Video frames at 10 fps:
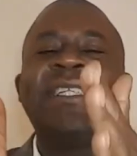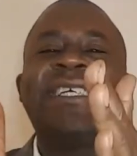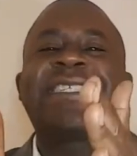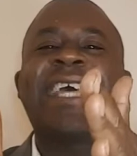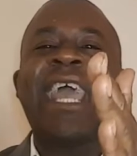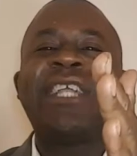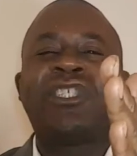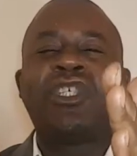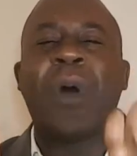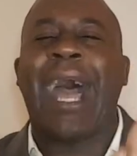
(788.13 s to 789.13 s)

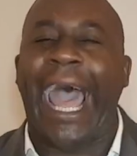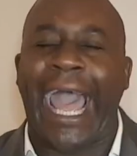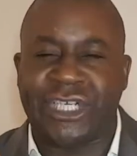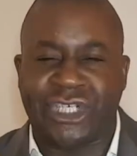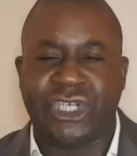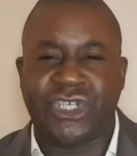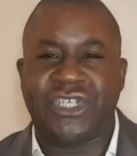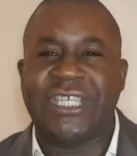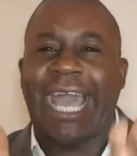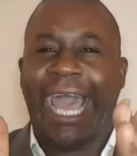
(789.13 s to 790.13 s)
dictates your actions,
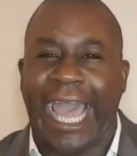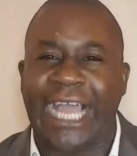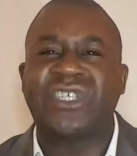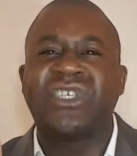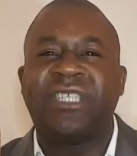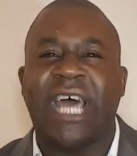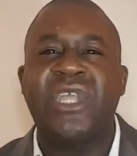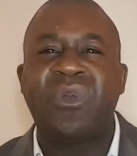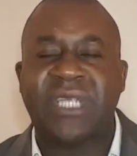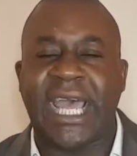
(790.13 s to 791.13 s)
the actions that
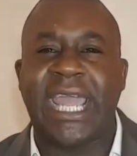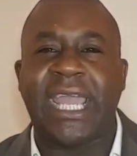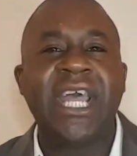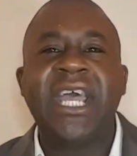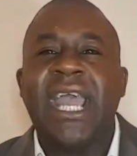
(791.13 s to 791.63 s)
you take.